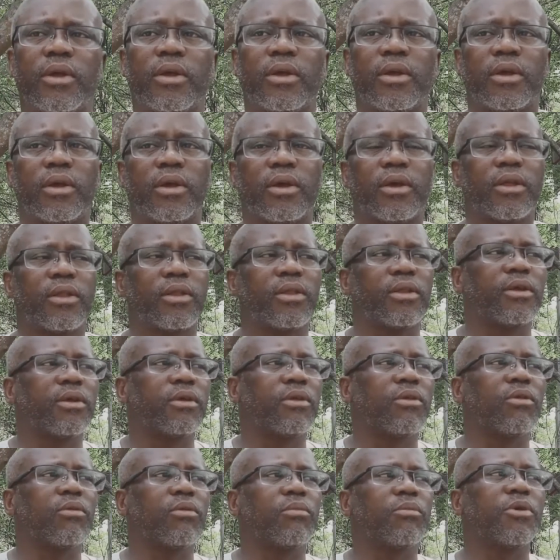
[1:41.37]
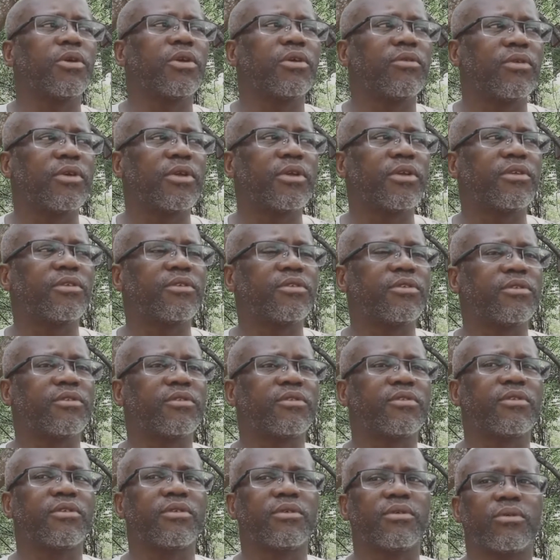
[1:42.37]
And it will be very
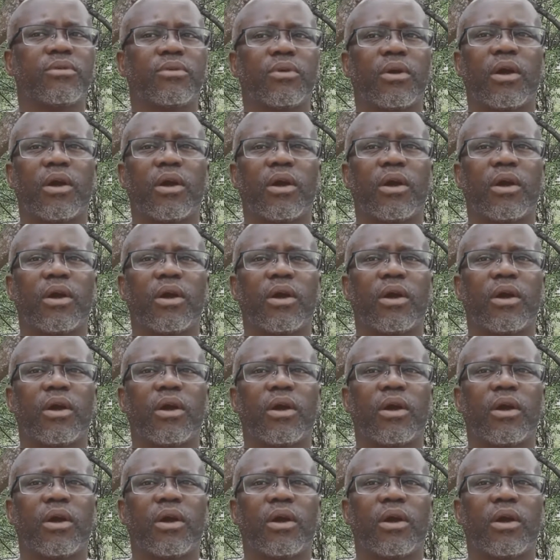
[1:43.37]
interesting.